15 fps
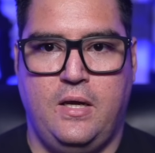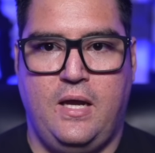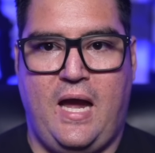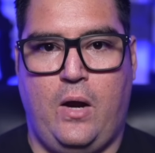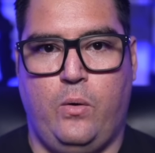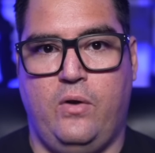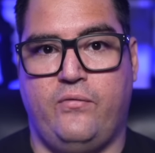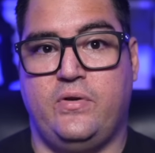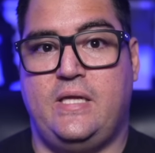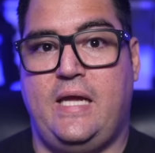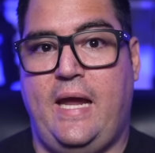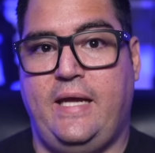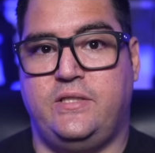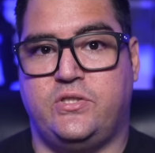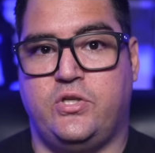However,
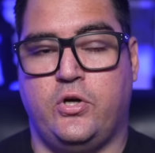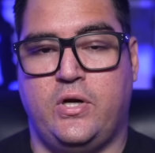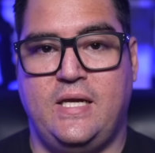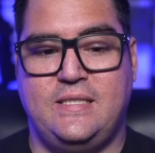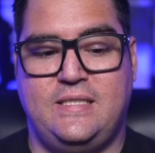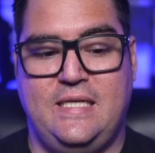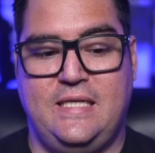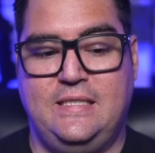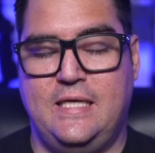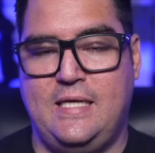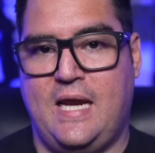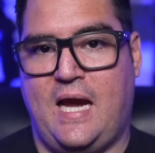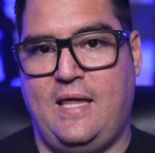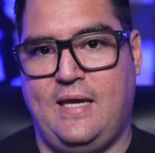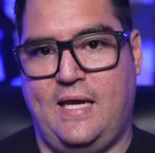the Eighth Circuit did
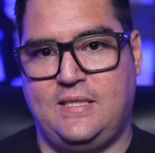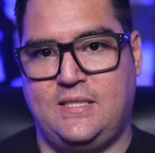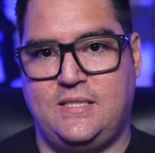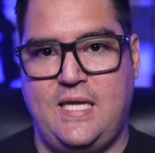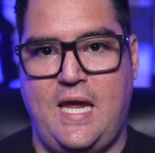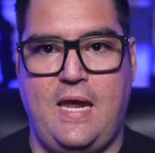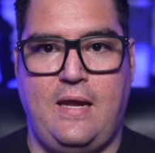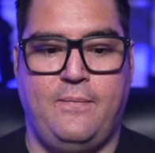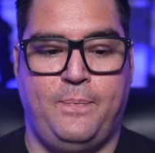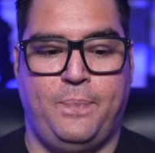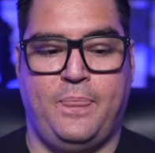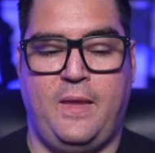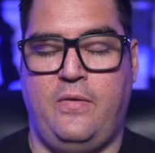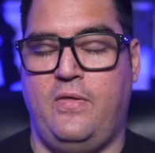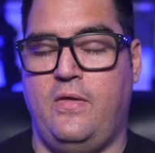deny that stay.
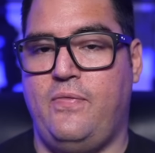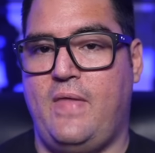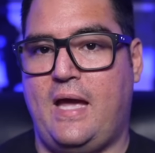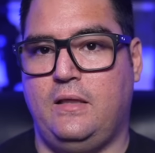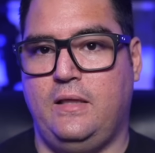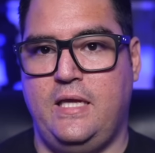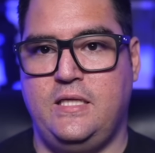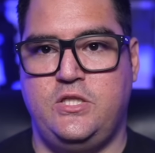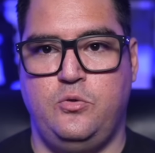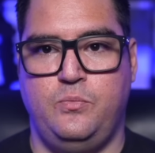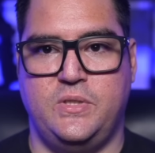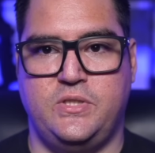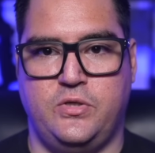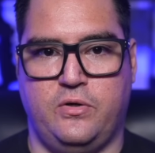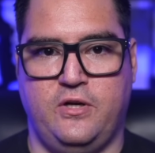And then that led to
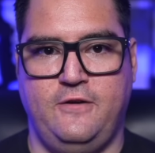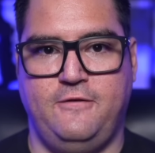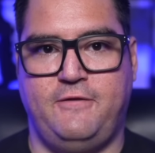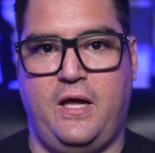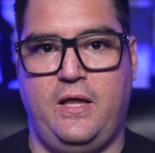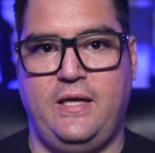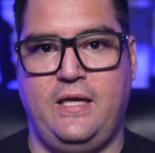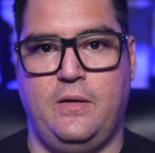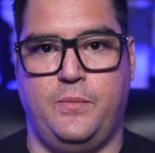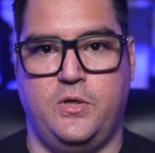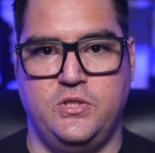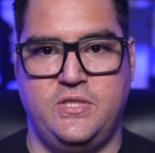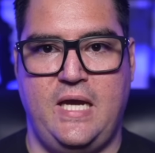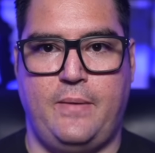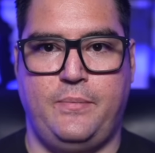Missouri filing an
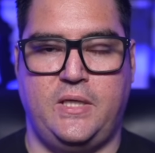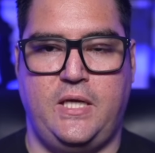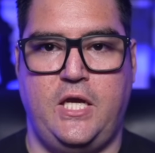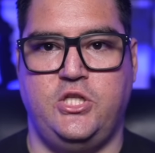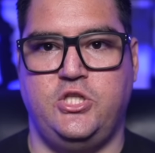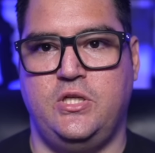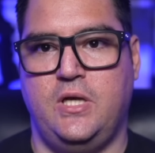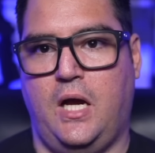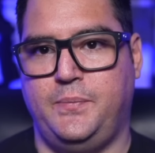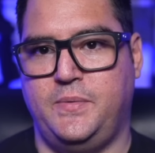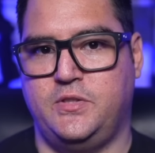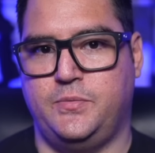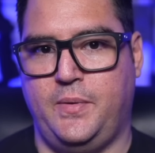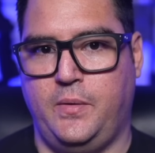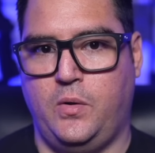emergency application up
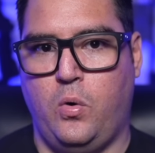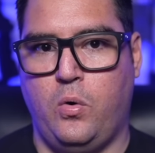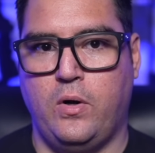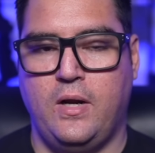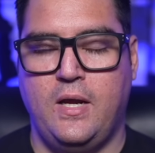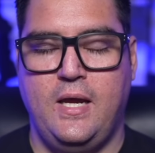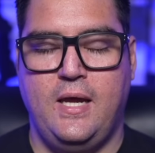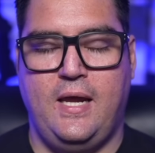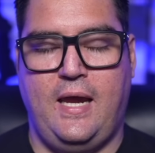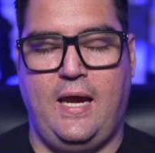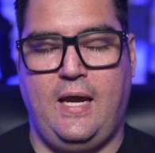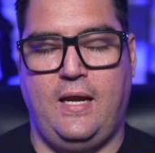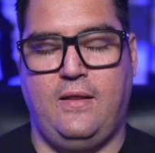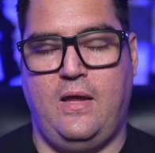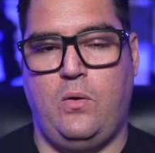to Supreme Court,
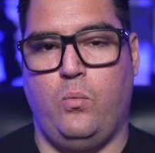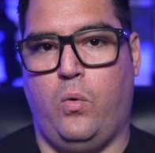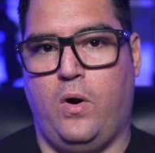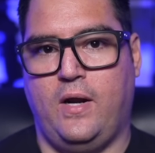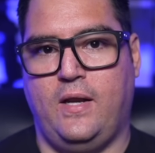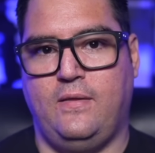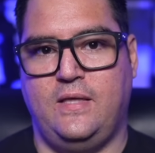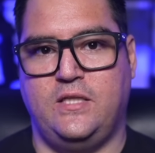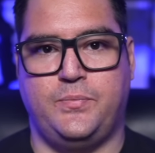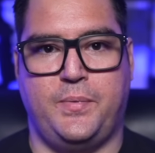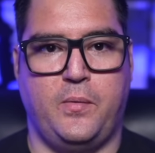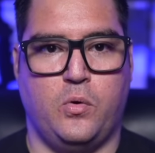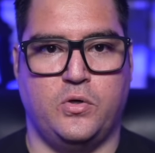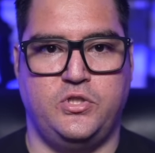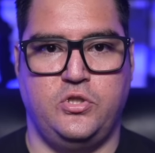and they wanted the
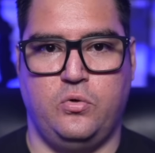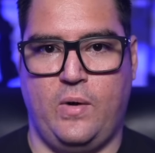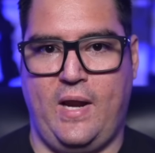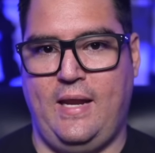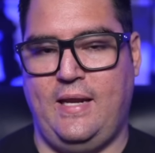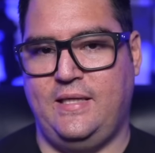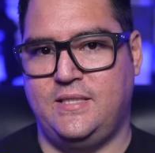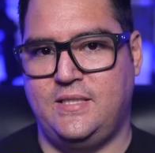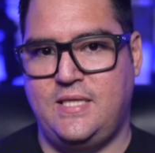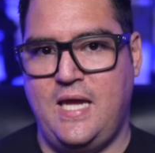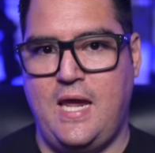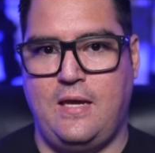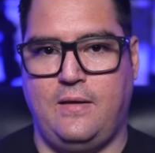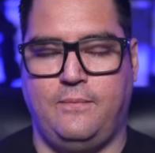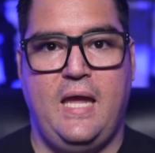Supreme Court to grant a
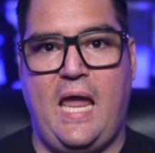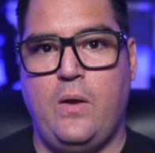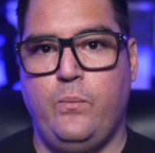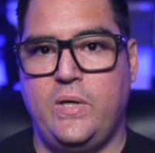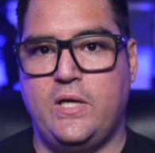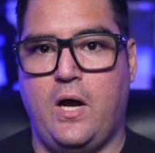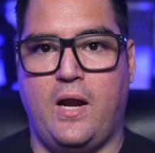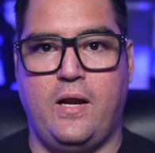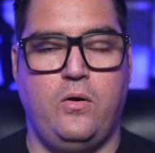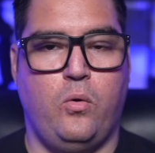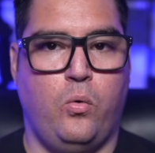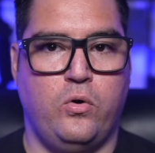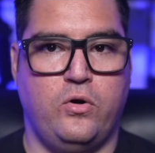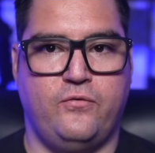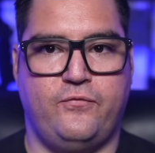stay. And we got an
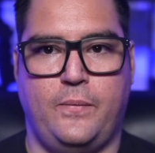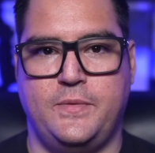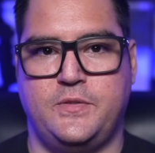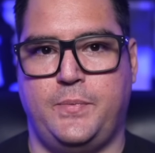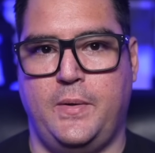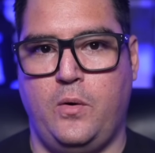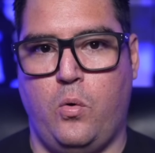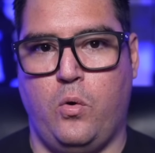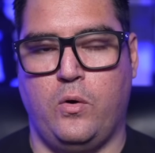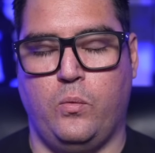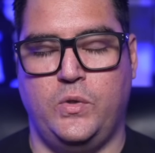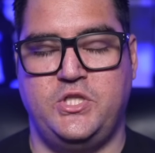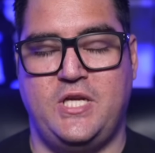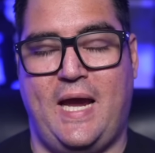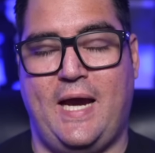order from the Supreme Court
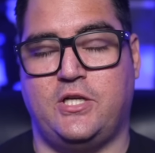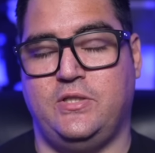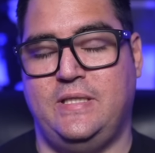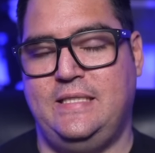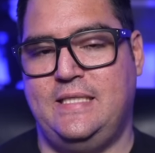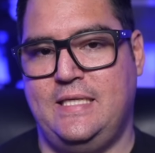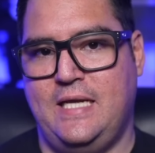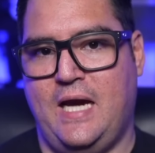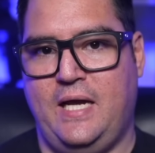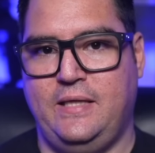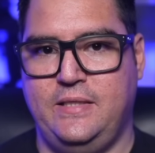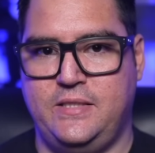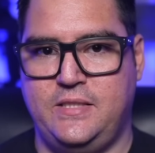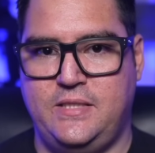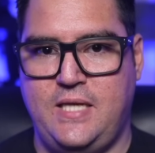which actually denied
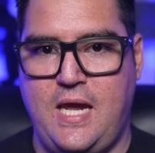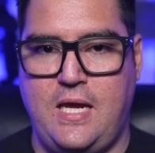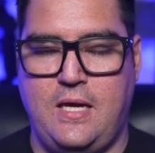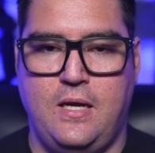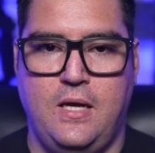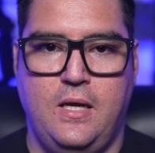the stay.